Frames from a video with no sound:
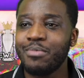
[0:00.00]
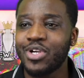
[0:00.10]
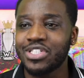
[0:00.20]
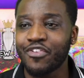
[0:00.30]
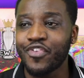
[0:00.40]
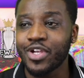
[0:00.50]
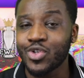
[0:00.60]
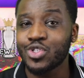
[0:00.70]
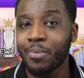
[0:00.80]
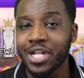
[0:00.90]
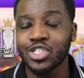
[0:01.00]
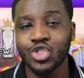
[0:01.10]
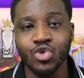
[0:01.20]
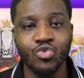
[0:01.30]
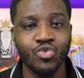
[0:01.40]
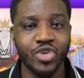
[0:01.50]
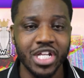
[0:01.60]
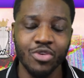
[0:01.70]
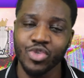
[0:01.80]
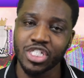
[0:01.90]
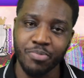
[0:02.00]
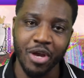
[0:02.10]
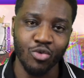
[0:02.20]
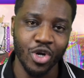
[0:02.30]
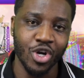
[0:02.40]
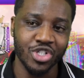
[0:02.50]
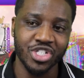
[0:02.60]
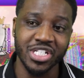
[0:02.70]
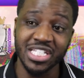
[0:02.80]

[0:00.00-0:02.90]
Because I think Crystal Palace do really respect Roy Hodgson.